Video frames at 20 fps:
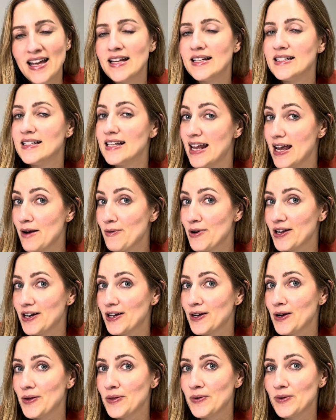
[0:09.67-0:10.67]
Today we're going
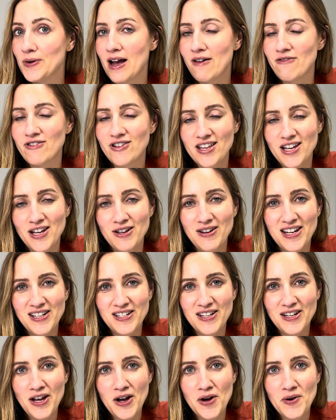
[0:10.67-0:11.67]
to go through everything you need
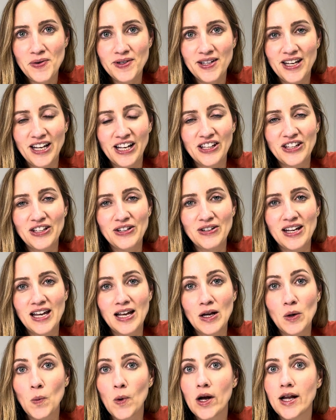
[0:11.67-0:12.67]
to know,
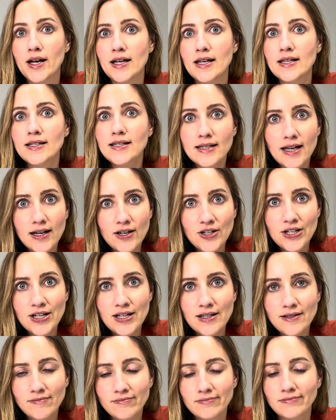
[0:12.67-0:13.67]
including what is
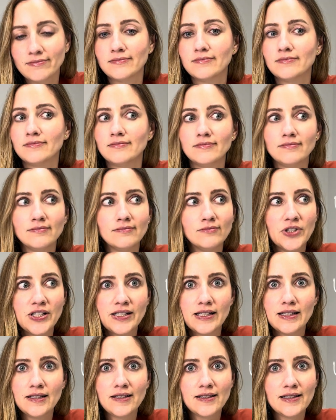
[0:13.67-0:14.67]
induction, what does
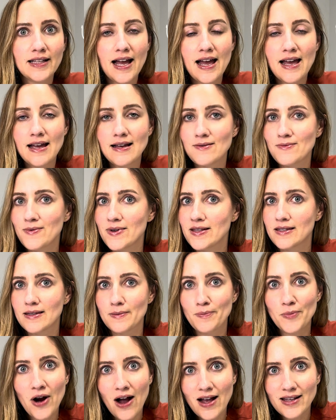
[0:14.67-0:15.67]
it look like, what's the
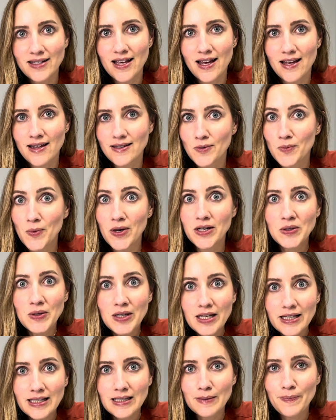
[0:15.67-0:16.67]
process, what to
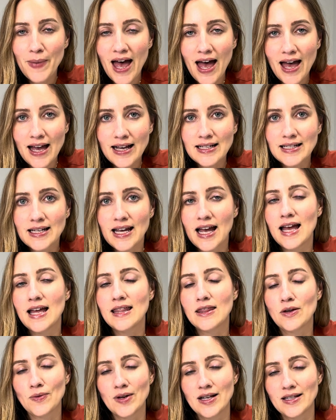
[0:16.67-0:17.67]
expect, and
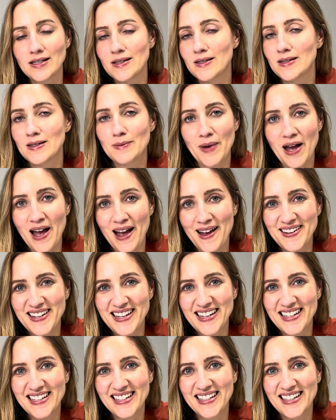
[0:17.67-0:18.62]
the reasons behind it.